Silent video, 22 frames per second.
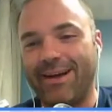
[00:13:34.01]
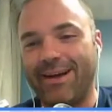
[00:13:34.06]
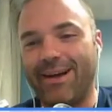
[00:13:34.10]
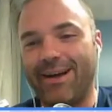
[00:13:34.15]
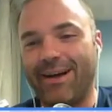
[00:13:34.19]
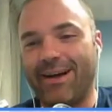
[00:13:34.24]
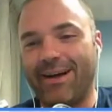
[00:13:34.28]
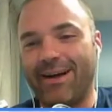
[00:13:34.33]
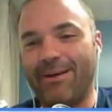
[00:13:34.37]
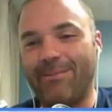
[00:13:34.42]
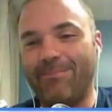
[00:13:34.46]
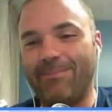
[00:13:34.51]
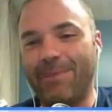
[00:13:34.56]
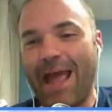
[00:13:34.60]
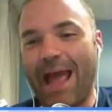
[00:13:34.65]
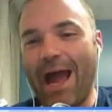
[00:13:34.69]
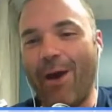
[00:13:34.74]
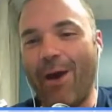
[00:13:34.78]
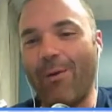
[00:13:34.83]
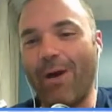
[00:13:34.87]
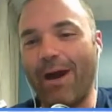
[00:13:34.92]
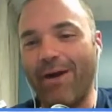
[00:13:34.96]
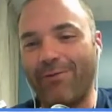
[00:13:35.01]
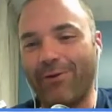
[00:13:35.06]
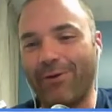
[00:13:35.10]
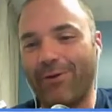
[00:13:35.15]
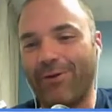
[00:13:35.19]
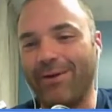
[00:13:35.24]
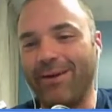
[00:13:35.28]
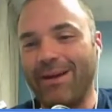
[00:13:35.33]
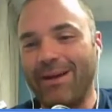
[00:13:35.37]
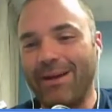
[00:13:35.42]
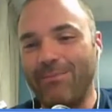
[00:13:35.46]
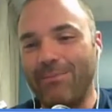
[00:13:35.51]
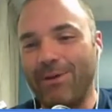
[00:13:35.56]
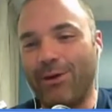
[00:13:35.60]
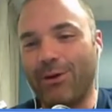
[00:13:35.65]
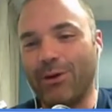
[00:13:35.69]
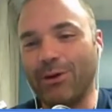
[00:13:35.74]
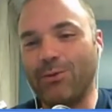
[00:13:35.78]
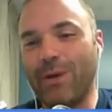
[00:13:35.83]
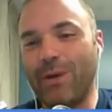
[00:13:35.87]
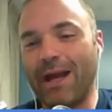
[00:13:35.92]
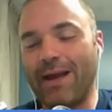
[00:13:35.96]
However,
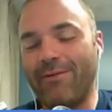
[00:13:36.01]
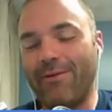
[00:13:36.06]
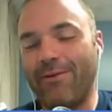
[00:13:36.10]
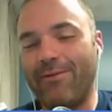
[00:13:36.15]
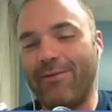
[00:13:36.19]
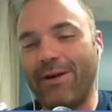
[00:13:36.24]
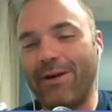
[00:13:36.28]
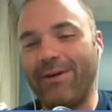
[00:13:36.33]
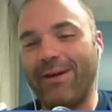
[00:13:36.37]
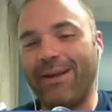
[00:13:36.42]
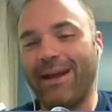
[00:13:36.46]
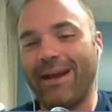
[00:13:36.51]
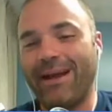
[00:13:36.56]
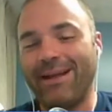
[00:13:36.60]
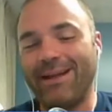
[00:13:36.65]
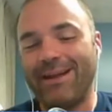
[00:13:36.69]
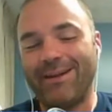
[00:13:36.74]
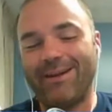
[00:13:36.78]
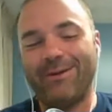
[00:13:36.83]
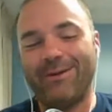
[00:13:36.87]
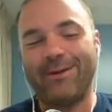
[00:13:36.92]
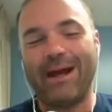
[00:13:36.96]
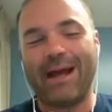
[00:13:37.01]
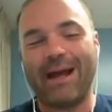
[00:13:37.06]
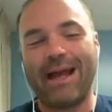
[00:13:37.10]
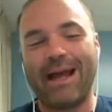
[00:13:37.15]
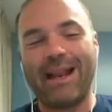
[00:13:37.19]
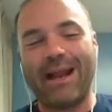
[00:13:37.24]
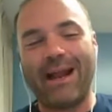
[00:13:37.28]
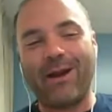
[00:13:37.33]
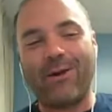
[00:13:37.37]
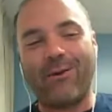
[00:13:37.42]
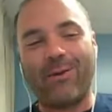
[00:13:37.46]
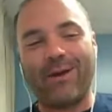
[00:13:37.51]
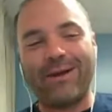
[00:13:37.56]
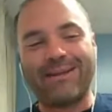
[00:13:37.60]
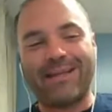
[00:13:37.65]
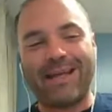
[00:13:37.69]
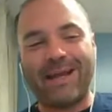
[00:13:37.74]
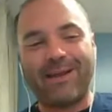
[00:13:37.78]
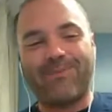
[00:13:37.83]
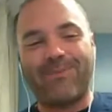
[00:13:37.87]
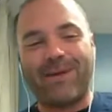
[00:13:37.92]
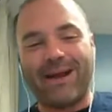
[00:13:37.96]
because we have a very and I don't want to
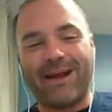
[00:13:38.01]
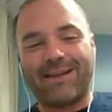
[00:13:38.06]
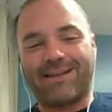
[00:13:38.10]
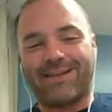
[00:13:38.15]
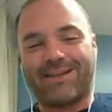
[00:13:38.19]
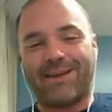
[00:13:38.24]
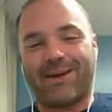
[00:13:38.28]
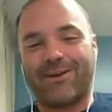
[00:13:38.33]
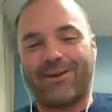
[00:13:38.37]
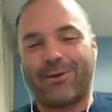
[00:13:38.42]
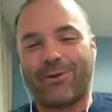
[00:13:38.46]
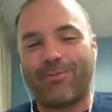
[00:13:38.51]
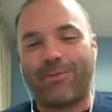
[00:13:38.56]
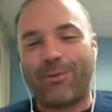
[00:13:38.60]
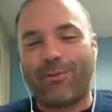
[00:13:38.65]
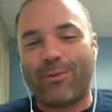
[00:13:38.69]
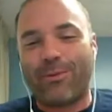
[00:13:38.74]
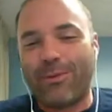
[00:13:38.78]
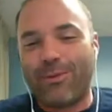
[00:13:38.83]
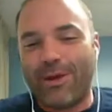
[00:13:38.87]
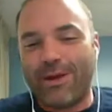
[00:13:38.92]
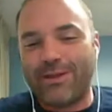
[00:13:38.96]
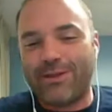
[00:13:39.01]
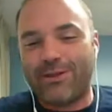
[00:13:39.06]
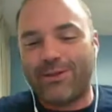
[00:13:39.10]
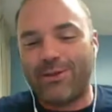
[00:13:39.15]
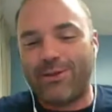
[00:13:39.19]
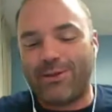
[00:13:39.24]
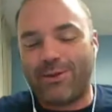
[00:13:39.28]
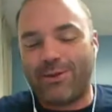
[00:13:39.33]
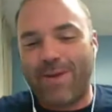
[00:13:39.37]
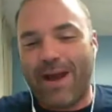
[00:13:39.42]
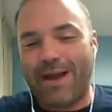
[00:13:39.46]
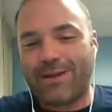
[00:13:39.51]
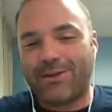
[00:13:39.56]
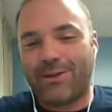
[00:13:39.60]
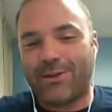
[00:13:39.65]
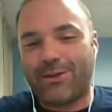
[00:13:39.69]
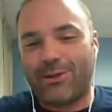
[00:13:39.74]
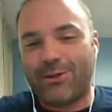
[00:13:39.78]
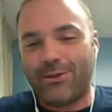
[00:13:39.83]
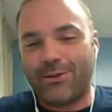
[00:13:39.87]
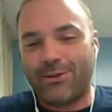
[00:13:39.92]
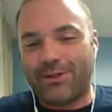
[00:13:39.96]
take Mike's thunder, but we went to the
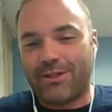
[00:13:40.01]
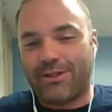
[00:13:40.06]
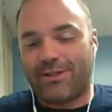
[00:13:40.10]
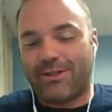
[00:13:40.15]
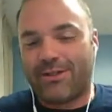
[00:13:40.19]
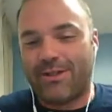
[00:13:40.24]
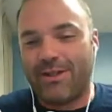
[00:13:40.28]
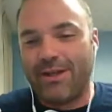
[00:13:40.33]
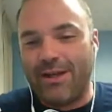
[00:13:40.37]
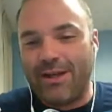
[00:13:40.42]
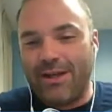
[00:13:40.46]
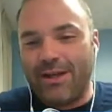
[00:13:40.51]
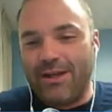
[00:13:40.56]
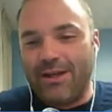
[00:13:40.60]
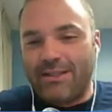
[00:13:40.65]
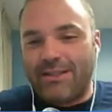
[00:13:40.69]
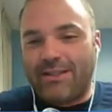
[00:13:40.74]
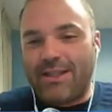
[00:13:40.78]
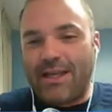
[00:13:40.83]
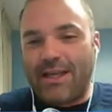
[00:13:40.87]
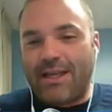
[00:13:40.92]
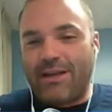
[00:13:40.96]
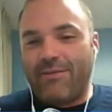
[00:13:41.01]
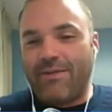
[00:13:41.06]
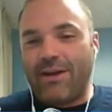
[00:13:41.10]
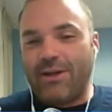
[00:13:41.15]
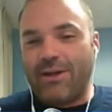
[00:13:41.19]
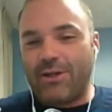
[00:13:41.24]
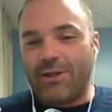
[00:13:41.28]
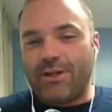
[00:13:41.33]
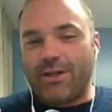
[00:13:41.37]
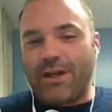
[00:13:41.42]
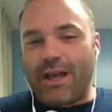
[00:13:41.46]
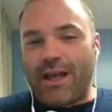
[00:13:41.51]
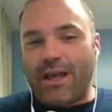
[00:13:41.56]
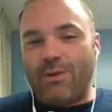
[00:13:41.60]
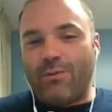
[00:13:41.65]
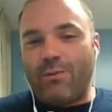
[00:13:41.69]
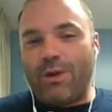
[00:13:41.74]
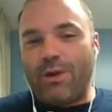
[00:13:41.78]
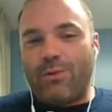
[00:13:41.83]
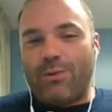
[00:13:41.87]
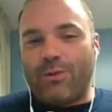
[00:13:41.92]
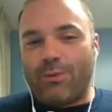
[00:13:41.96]
Massachusetts State Convention and
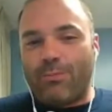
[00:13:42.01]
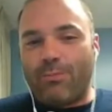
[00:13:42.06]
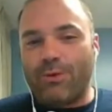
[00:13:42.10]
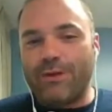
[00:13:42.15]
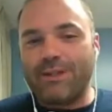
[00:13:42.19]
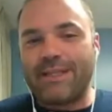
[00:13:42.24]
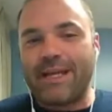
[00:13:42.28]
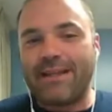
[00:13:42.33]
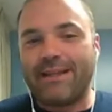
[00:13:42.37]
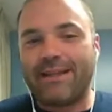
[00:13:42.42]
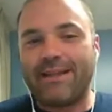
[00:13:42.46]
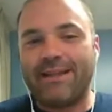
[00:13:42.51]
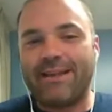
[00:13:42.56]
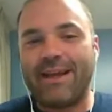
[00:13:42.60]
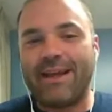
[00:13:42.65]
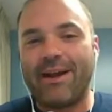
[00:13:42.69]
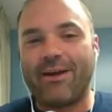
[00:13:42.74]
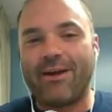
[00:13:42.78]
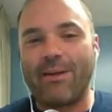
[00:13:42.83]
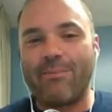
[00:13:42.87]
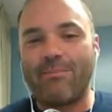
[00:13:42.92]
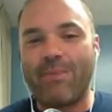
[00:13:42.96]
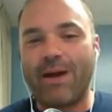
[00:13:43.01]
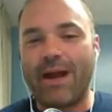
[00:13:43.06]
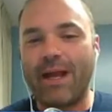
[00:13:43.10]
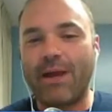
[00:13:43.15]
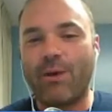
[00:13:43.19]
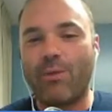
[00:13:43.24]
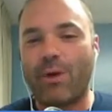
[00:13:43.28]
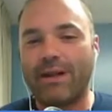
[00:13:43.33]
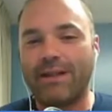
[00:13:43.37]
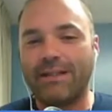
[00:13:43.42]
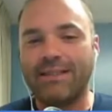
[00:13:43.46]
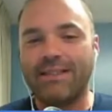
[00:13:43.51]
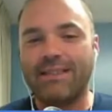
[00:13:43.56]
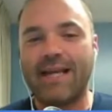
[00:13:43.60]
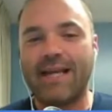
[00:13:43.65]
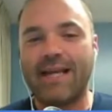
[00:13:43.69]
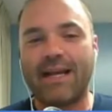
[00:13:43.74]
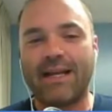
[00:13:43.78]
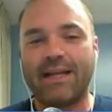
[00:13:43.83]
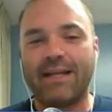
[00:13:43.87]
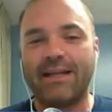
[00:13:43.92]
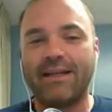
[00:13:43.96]
we were presenting there, and Mike went and
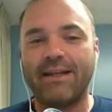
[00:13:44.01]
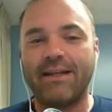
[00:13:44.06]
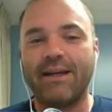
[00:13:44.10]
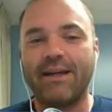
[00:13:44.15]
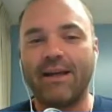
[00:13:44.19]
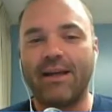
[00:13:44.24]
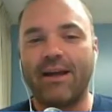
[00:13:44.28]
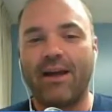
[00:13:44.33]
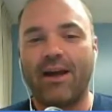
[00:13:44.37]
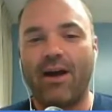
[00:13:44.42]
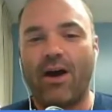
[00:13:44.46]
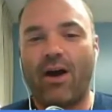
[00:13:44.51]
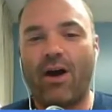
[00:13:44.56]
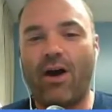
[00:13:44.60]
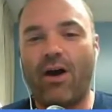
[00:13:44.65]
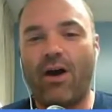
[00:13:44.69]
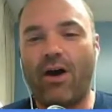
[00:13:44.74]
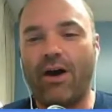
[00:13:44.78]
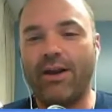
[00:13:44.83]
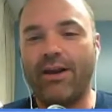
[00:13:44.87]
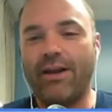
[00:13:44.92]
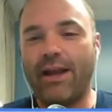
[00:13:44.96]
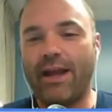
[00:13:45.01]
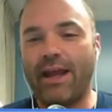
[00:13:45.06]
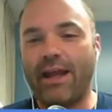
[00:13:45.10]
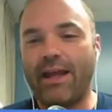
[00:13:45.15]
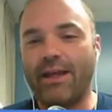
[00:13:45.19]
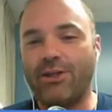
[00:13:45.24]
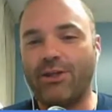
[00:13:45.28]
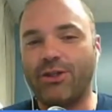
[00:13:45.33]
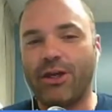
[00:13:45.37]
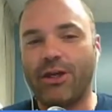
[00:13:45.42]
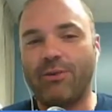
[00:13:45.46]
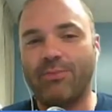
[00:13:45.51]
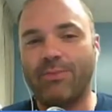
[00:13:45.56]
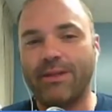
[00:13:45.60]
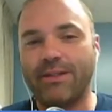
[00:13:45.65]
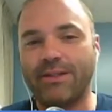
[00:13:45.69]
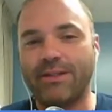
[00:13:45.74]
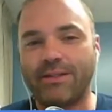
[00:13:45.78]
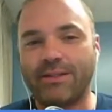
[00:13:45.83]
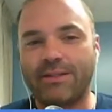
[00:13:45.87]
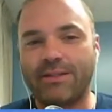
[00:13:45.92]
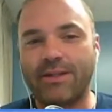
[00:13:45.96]
sat in on a
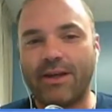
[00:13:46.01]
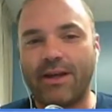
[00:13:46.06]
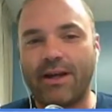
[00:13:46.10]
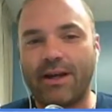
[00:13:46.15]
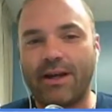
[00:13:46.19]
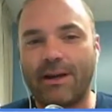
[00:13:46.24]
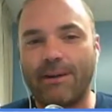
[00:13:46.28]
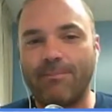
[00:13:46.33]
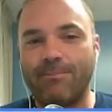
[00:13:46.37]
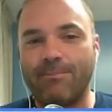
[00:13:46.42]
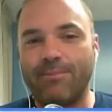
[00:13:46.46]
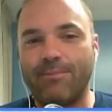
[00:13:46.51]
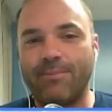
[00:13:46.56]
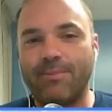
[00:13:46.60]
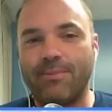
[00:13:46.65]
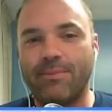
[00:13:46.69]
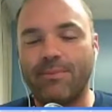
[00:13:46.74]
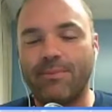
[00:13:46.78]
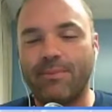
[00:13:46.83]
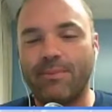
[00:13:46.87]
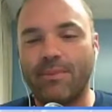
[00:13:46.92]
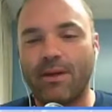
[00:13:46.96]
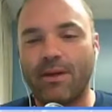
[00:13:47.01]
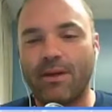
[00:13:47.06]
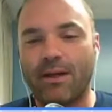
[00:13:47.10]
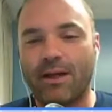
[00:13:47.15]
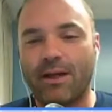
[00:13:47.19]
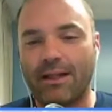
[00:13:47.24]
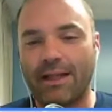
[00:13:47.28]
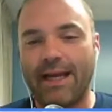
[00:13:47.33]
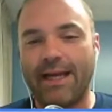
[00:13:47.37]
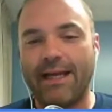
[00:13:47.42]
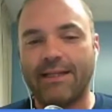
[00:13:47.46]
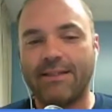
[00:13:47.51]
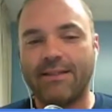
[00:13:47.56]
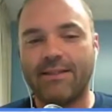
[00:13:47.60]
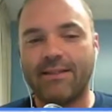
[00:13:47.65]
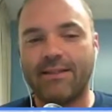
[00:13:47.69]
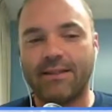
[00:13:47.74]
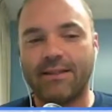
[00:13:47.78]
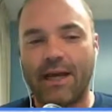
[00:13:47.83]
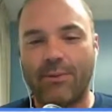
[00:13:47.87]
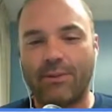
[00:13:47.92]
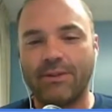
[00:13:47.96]
gentleman's
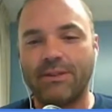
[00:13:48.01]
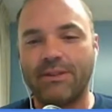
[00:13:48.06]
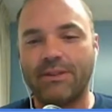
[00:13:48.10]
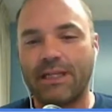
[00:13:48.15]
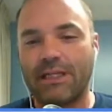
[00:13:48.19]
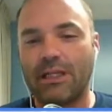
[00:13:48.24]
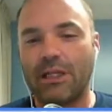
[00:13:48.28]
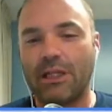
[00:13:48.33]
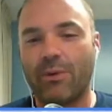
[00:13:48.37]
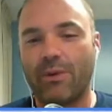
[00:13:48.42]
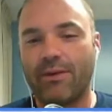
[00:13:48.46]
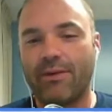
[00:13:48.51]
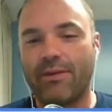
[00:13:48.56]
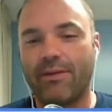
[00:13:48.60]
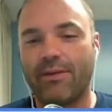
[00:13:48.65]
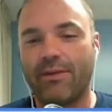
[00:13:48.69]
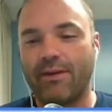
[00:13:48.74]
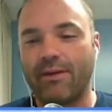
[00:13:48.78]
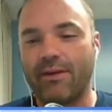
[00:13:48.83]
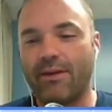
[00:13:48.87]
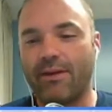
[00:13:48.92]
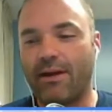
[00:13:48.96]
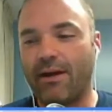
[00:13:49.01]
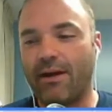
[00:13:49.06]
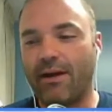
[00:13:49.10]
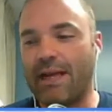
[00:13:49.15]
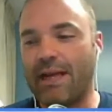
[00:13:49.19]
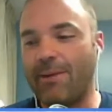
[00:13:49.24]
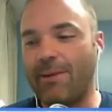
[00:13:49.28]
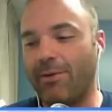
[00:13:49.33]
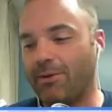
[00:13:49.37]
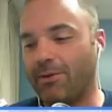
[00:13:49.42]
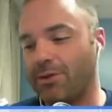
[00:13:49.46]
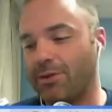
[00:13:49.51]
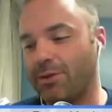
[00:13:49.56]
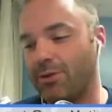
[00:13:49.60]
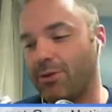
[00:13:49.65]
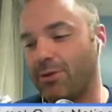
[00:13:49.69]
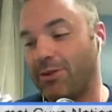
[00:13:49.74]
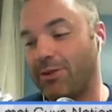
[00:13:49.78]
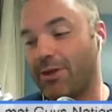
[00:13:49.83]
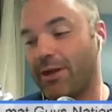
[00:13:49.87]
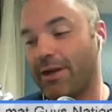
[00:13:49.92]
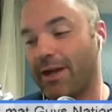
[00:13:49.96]
class that was dealing with chemical
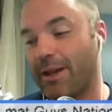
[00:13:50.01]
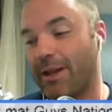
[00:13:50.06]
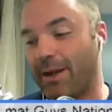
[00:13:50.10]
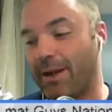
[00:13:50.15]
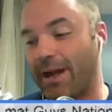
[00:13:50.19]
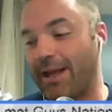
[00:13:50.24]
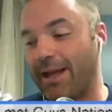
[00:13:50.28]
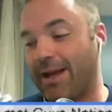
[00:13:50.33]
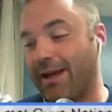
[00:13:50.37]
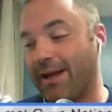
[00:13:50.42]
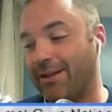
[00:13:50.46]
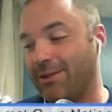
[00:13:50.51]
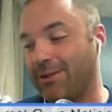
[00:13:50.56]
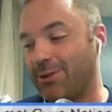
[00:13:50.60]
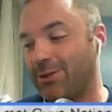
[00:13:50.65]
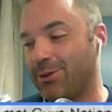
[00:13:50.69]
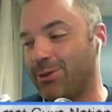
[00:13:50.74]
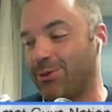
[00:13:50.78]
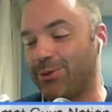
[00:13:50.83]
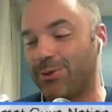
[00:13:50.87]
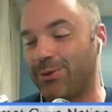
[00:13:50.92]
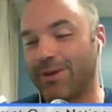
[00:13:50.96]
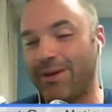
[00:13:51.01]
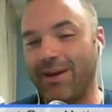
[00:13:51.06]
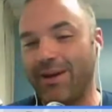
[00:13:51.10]
suicide. And Mike got into,